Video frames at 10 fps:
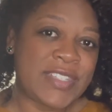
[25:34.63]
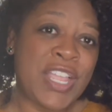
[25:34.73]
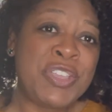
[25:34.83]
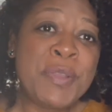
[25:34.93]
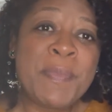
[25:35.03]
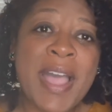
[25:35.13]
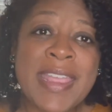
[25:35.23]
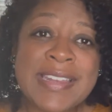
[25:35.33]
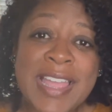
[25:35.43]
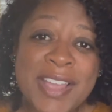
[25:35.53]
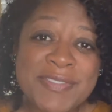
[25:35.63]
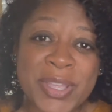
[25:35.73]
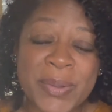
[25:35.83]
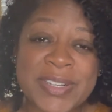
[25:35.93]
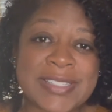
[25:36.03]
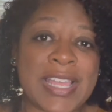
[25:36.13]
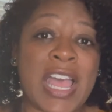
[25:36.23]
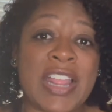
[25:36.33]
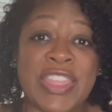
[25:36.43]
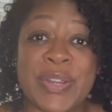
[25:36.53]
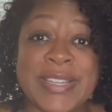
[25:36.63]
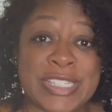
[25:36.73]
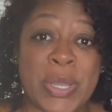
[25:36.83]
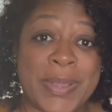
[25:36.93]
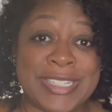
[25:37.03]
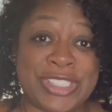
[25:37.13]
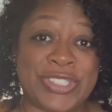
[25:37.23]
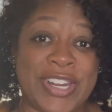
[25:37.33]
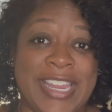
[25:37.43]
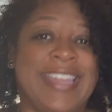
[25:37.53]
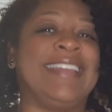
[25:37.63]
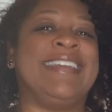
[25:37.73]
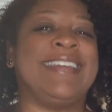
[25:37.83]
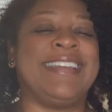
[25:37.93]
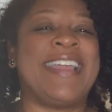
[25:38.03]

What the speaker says: you might have noticed that there is no history.